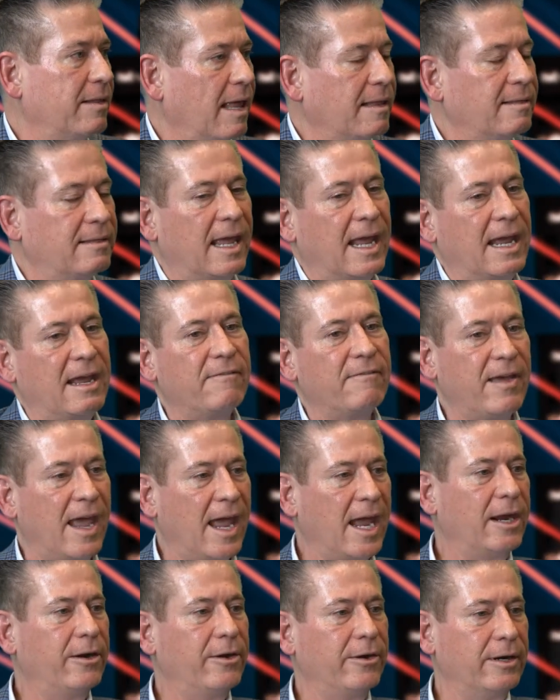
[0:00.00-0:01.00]
they have
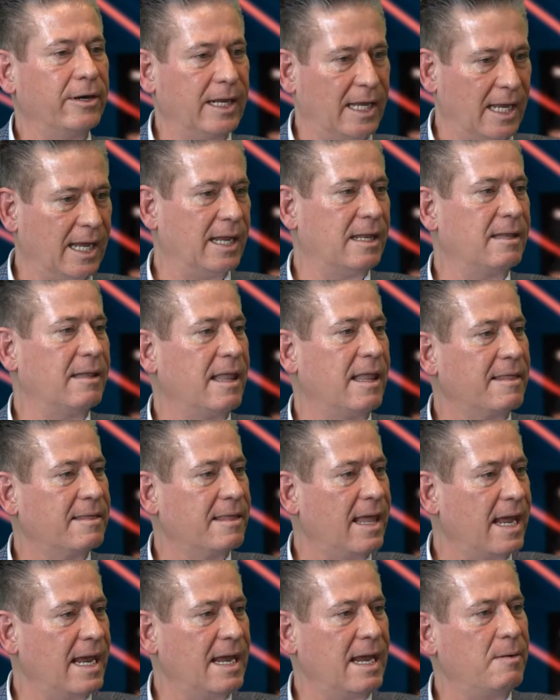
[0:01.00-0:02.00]
anchored in that
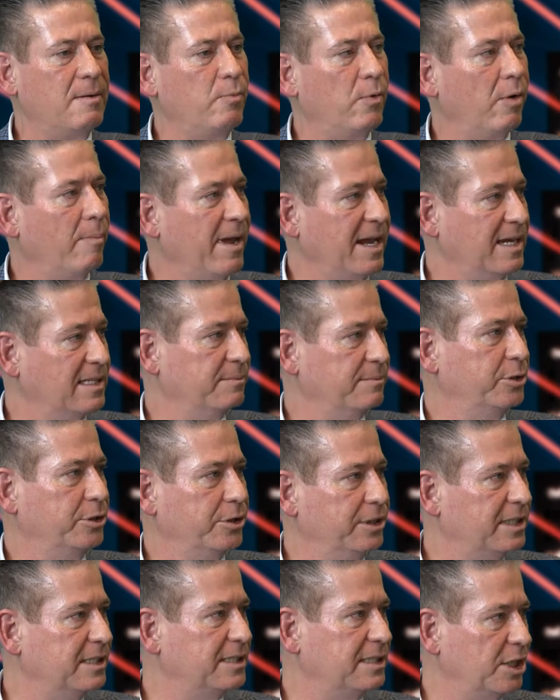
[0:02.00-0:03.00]
they will make some
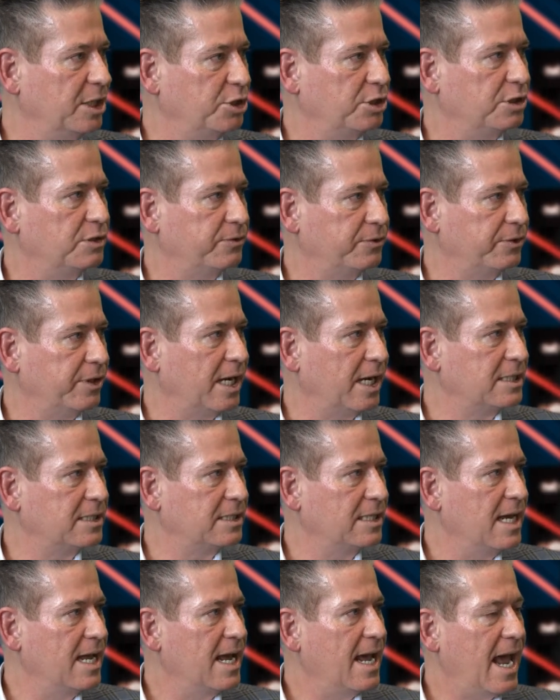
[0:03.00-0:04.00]
good decisions for us.
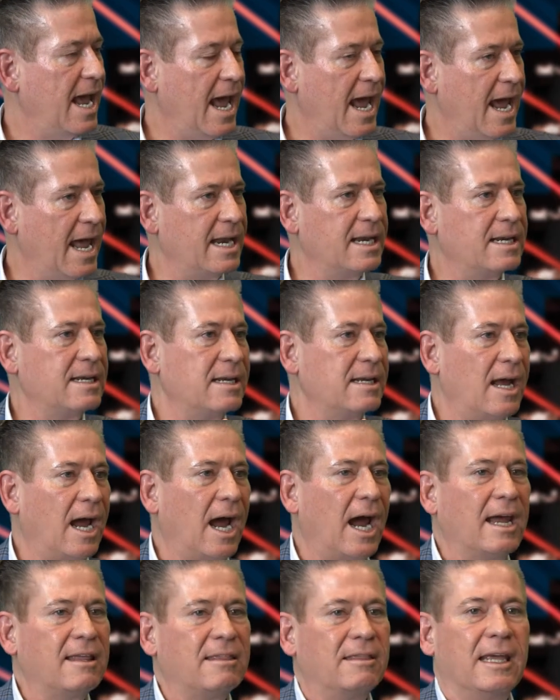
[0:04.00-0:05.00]
And
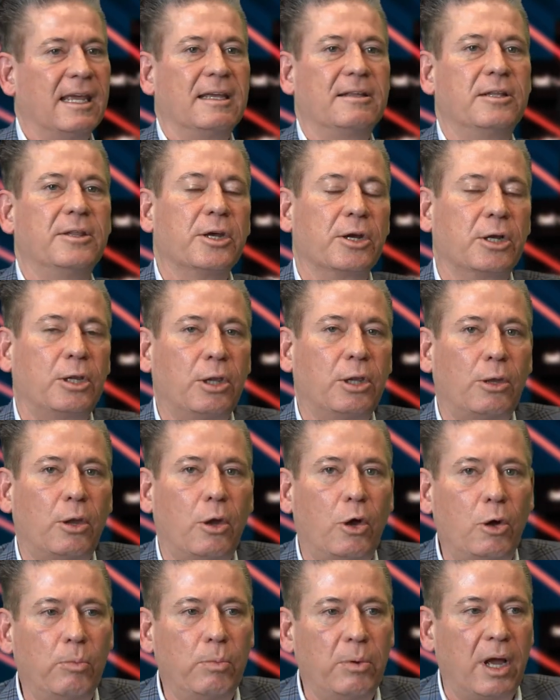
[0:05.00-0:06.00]
I think
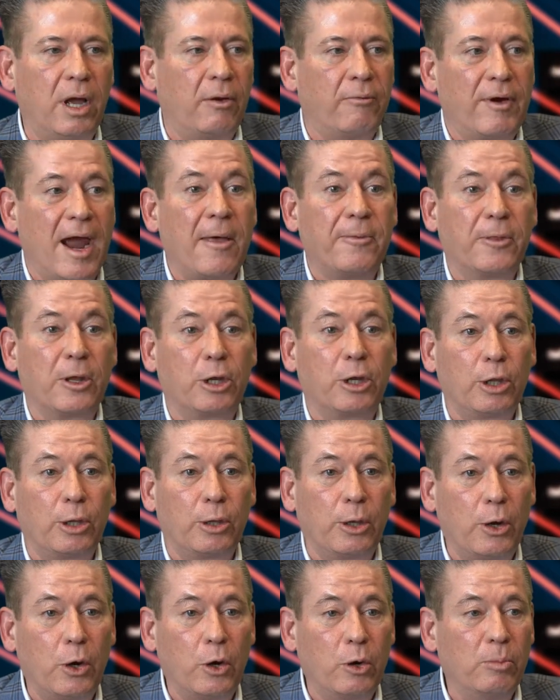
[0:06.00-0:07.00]
around the
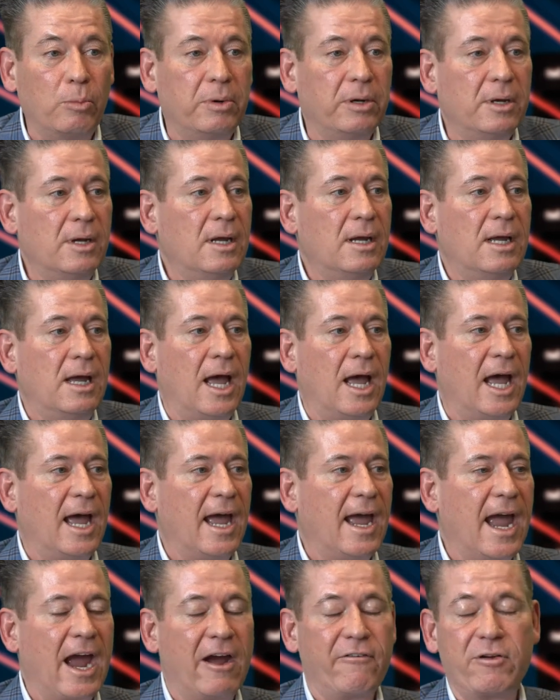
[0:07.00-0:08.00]
globe,
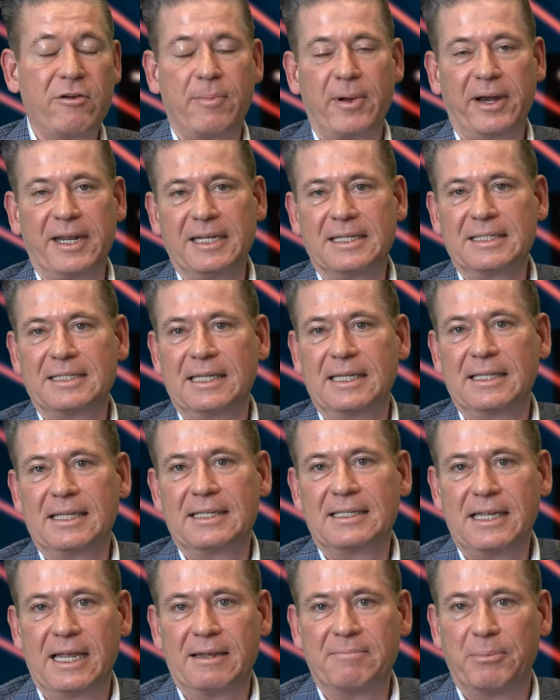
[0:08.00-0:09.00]
everybody is in the
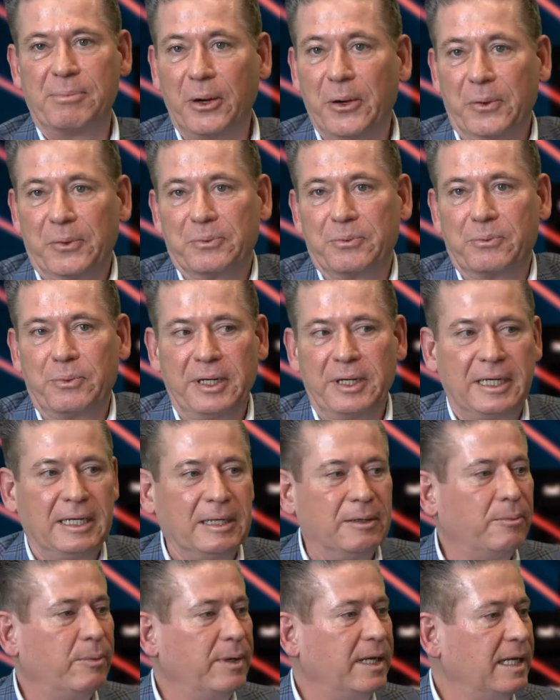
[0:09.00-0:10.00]
same boat.
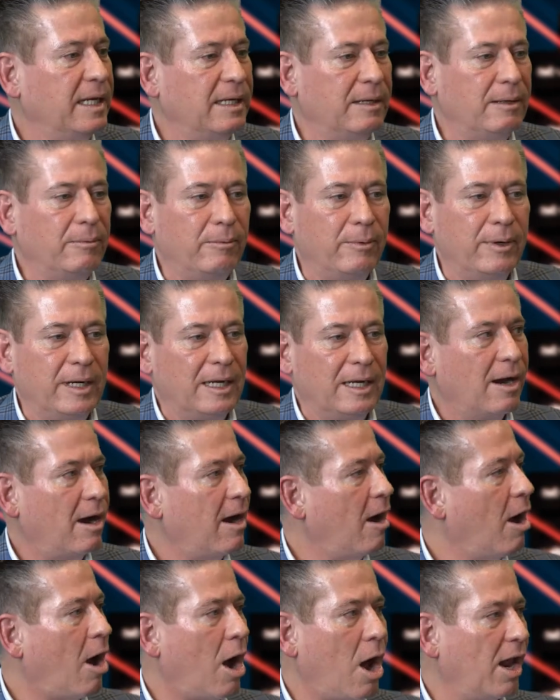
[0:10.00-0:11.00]
We
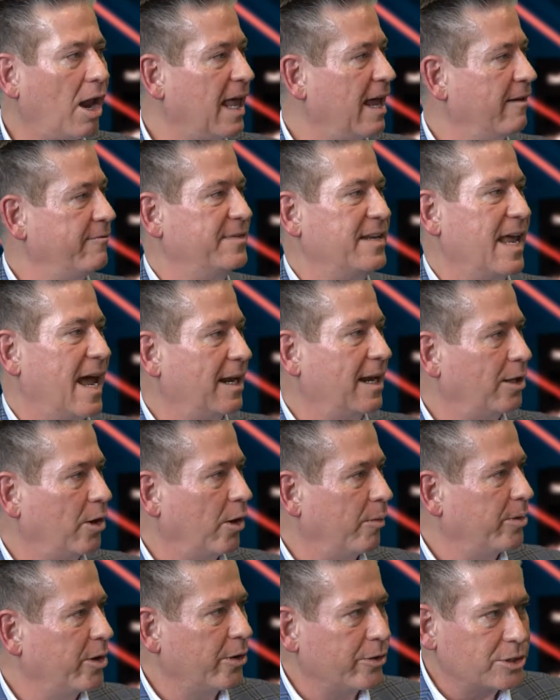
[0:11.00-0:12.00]
all have debt.
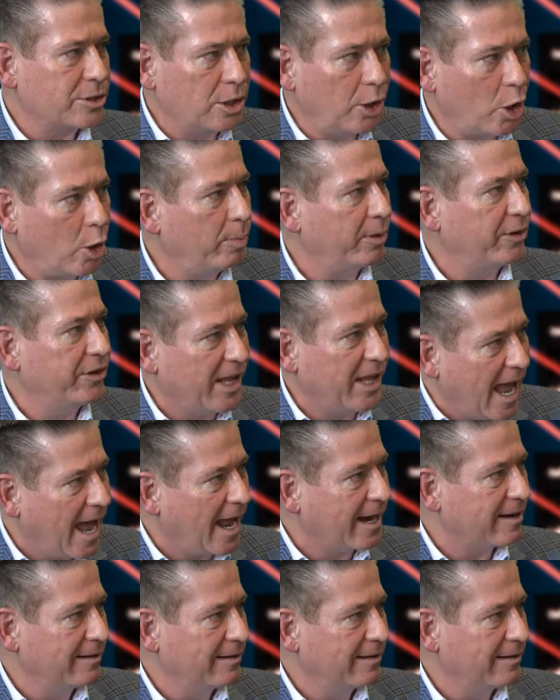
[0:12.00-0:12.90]
There's global debt,